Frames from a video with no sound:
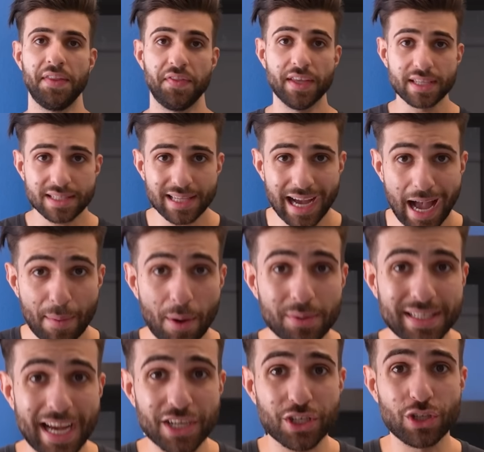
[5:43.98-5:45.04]
And this time I
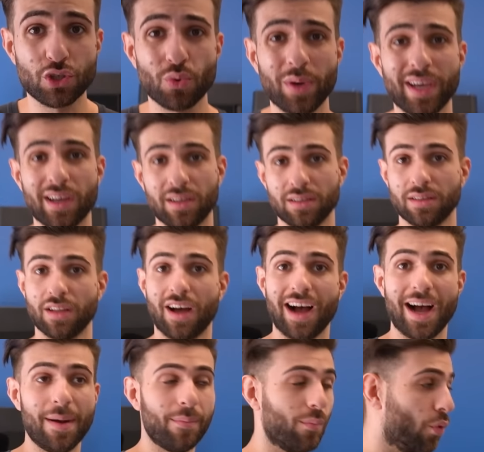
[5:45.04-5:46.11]
was actually doing a
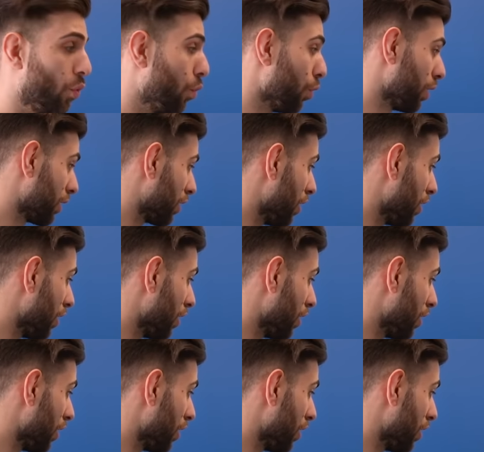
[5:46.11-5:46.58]
lot more